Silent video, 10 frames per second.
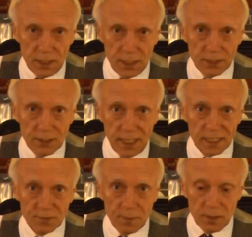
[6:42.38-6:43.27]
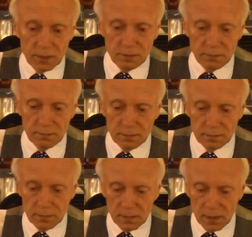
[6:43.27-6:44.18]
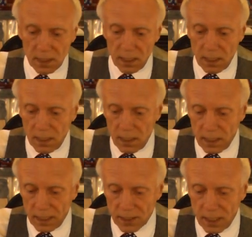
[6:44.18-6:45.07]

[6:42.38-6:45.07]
their tax burden has